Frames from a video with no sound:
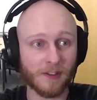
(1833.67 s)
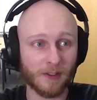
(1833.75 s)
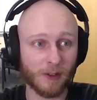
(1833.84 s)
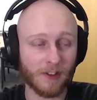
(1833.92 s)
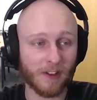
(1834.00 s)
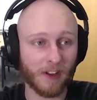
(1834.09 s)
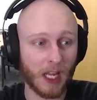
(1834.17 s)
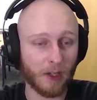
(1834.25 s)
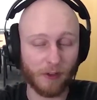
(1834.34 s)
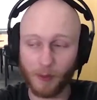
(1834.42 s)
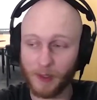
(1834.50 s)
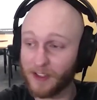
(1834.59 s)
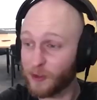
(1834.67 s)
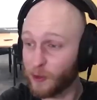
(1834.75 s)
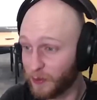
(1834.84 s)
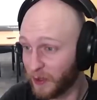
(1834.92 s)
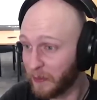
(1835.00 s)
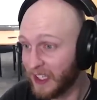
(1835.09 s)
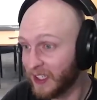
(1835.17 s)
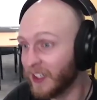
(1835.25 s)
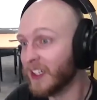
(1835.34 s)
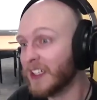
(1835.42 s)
looks like alphabet soup to me.